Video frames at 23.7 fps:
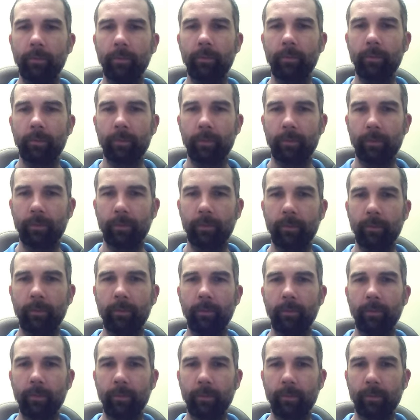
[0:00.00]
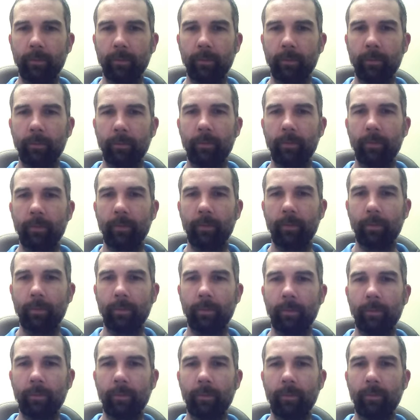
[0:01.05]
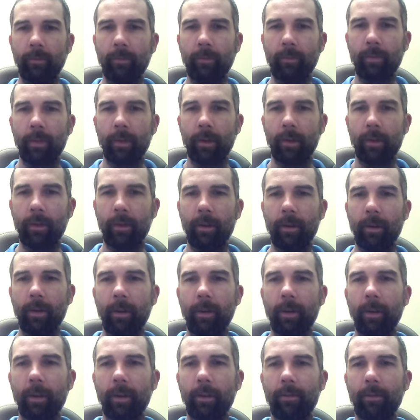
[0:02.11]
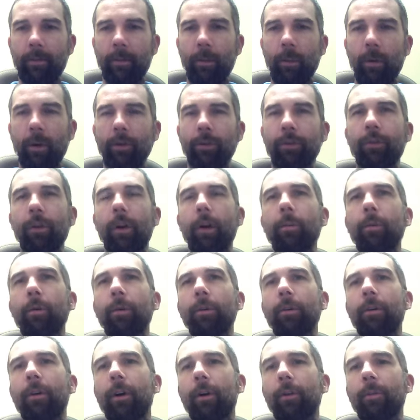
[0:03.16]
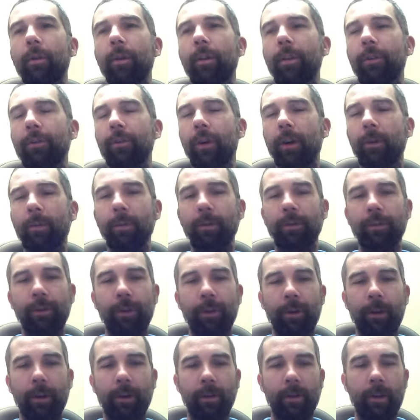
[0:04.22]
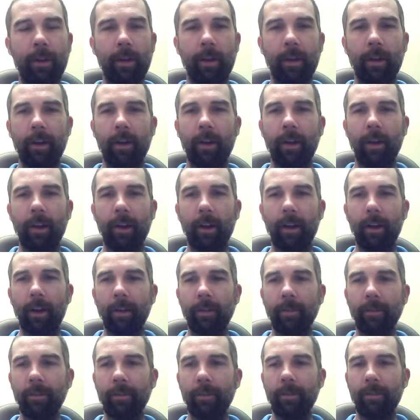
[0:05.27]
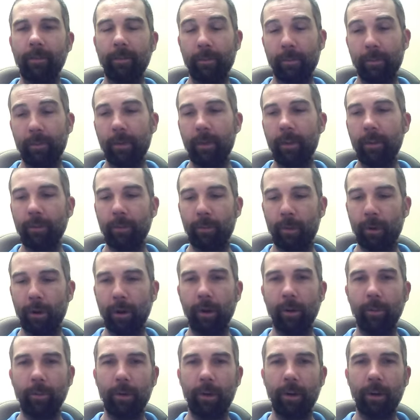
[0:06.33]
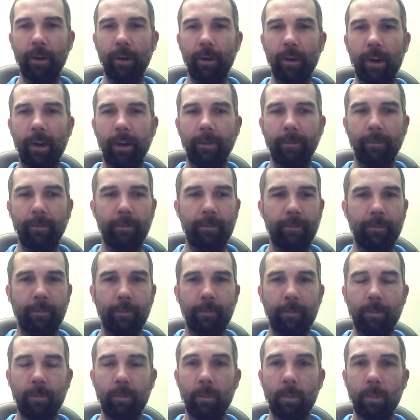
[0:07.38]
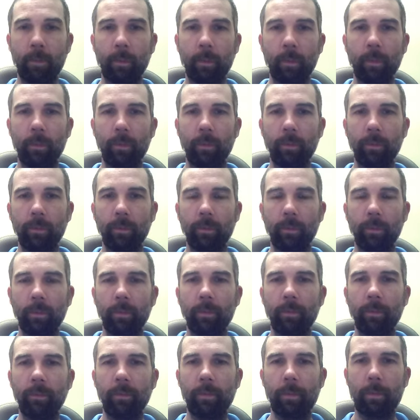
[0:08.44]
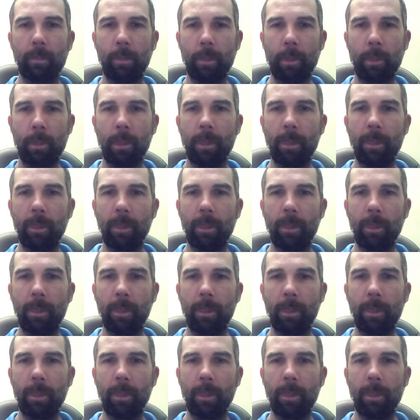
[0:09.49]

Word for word: feeling like Medusa. They say they from the Bay. You want trouble, call me the troubleshooter. Uh, that's pretty pretty good line. I'm open specific for those that